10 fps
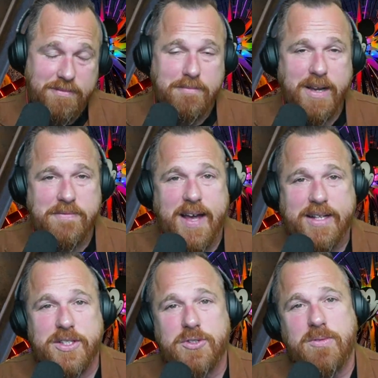my
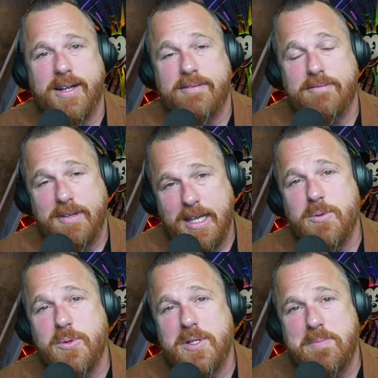fact is right. He
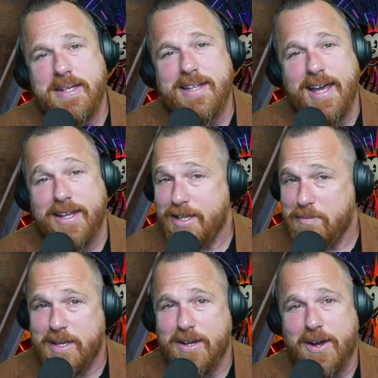would be dead. He'd
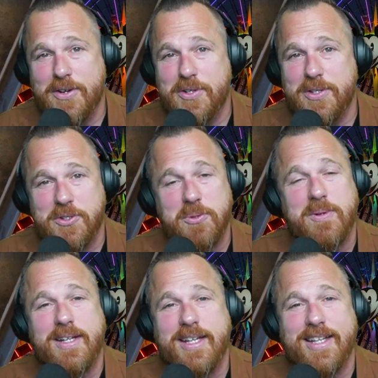be
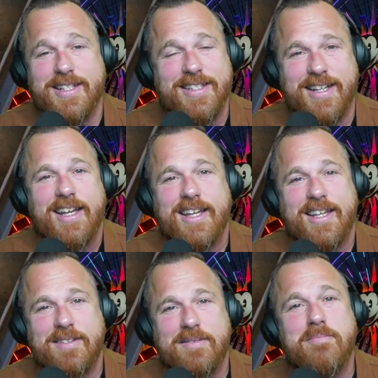120,
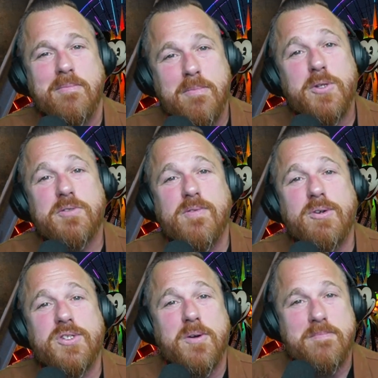and most
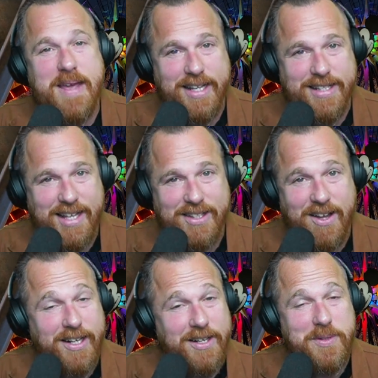folks don't make it that
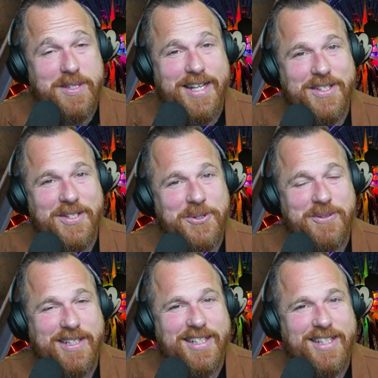long. And when they do,
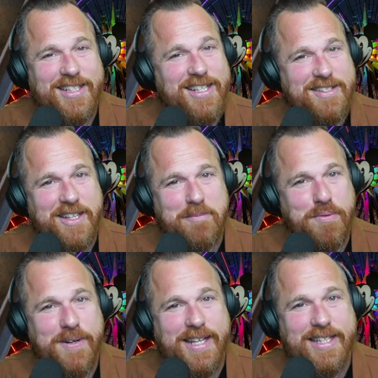it doesn't get
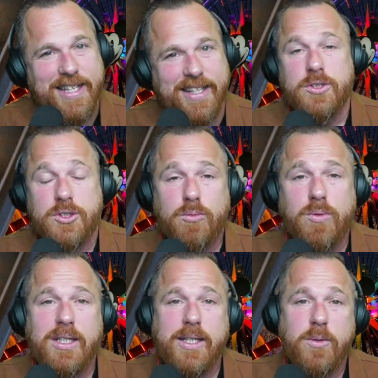pretty at the end. So
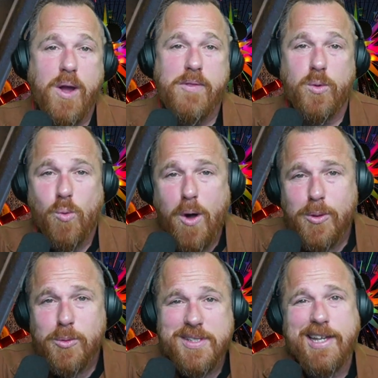really, whether
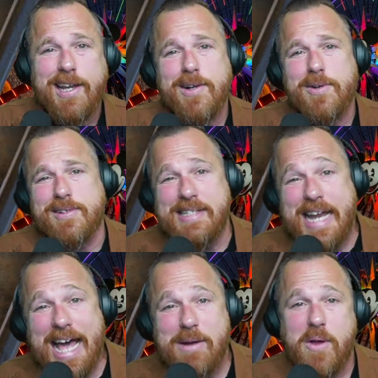Walt was here or
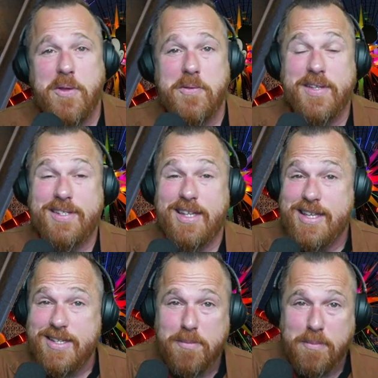not, whether this
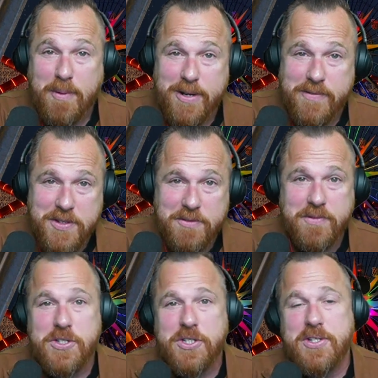is part of his
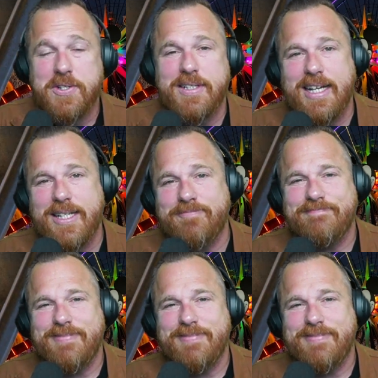vision or not,